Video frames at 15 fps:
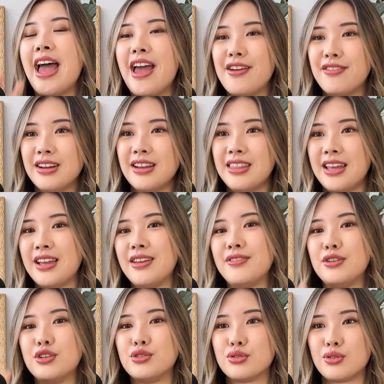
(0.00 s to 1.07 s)
Everything,
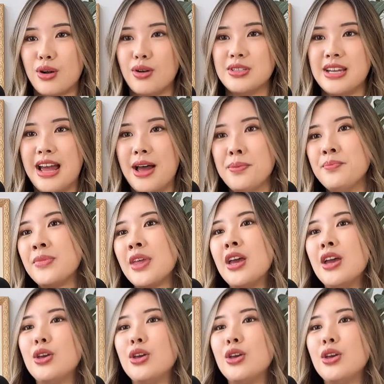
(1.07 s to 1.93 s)
if you scroll down,